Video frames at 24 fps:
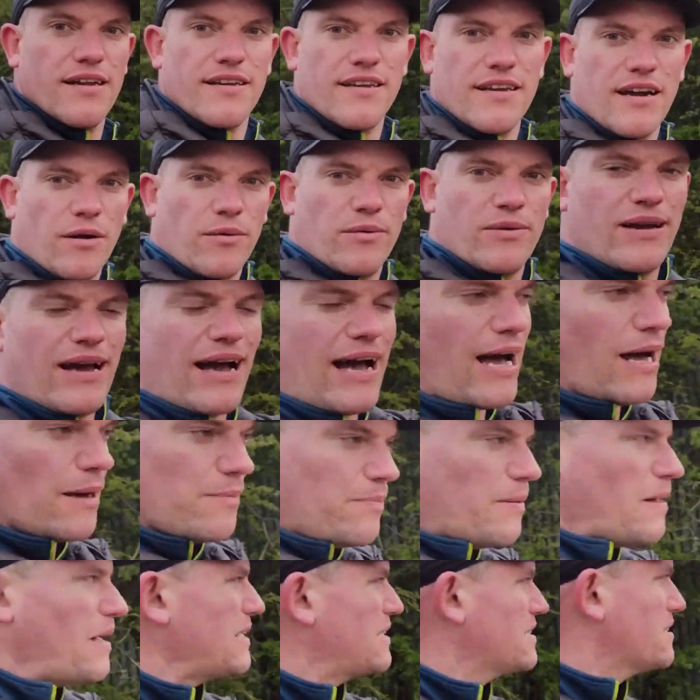Now we are
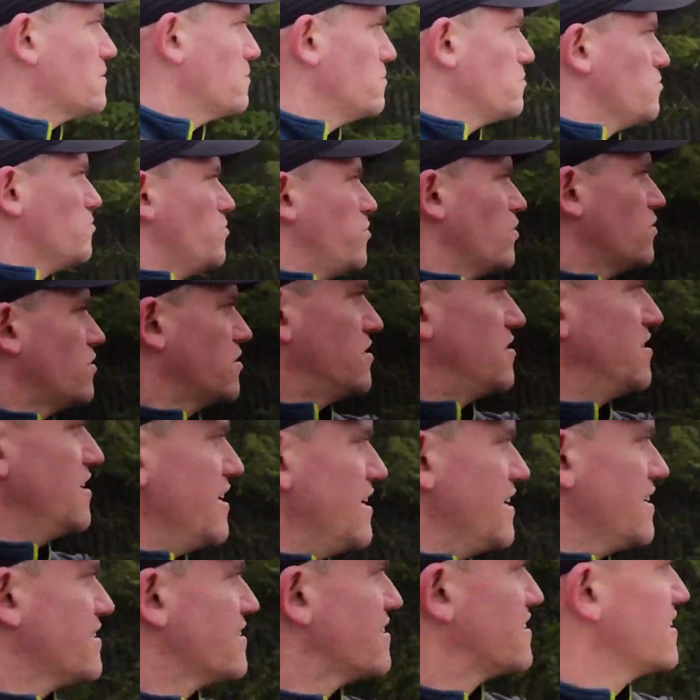passing what
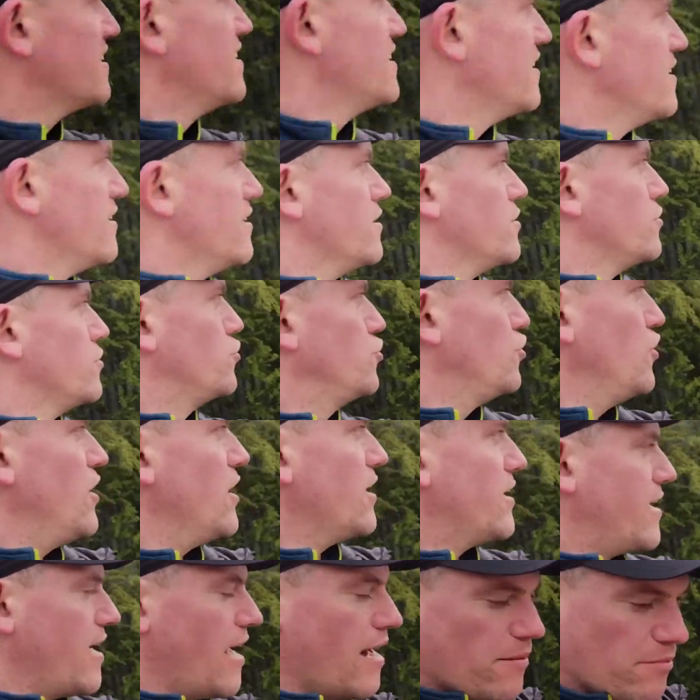says J.
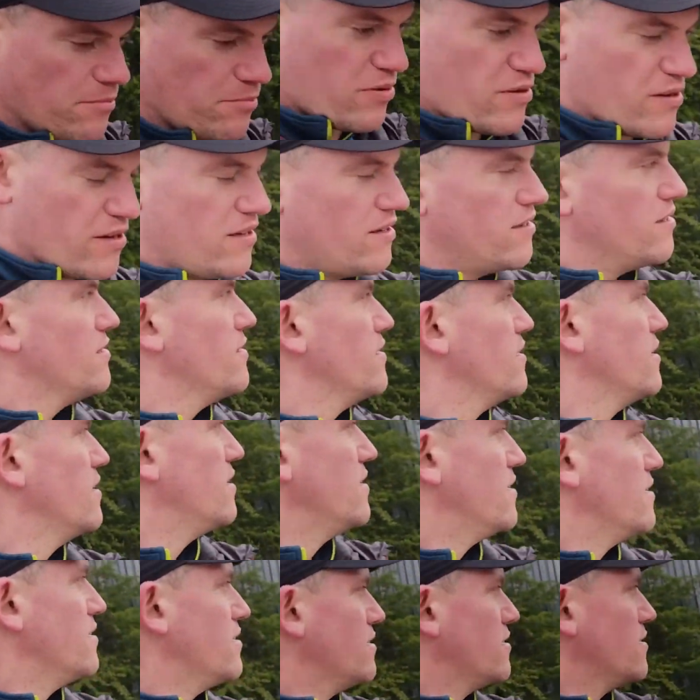Kemp
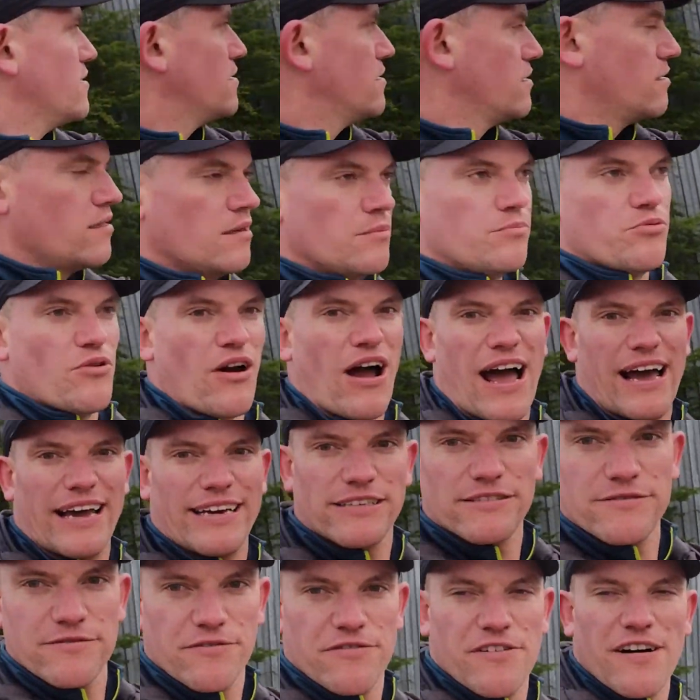
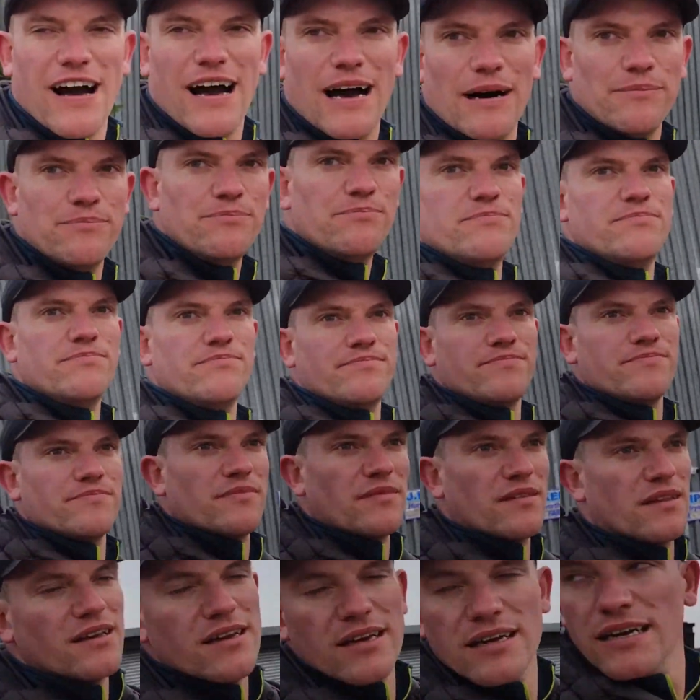Bryan Farm.
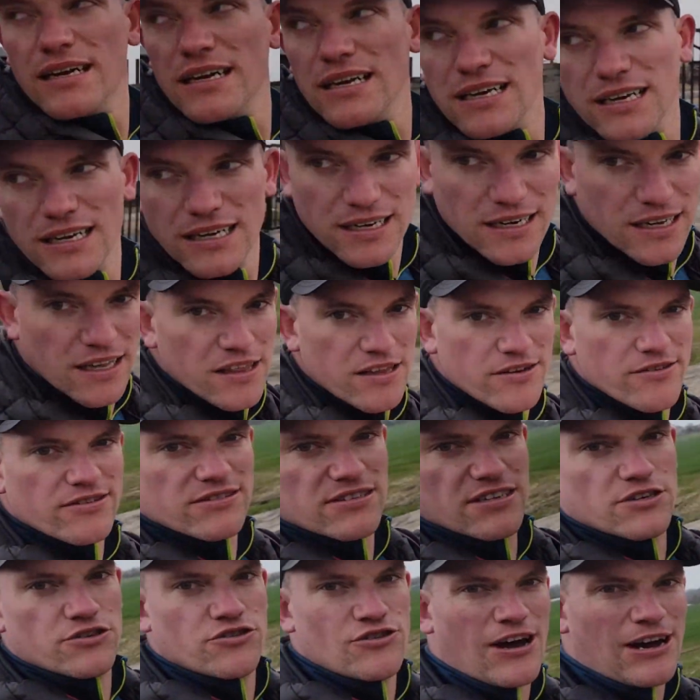There
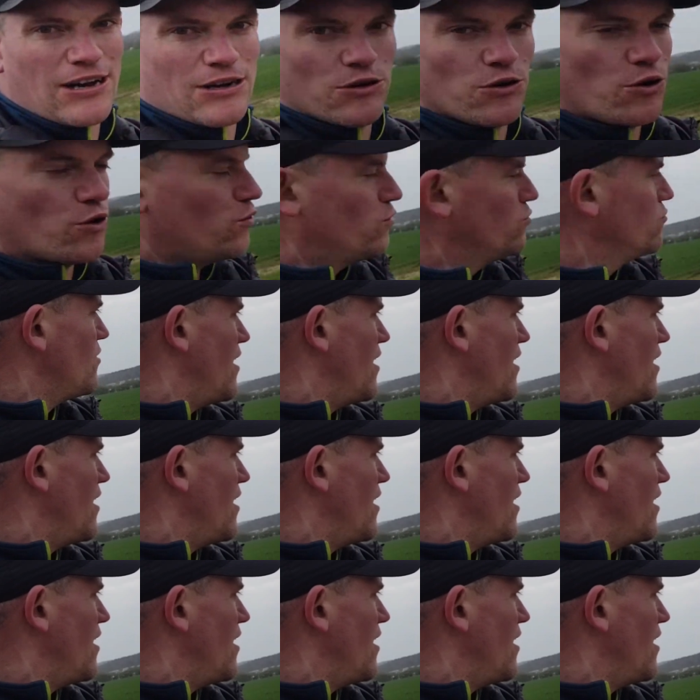is a track going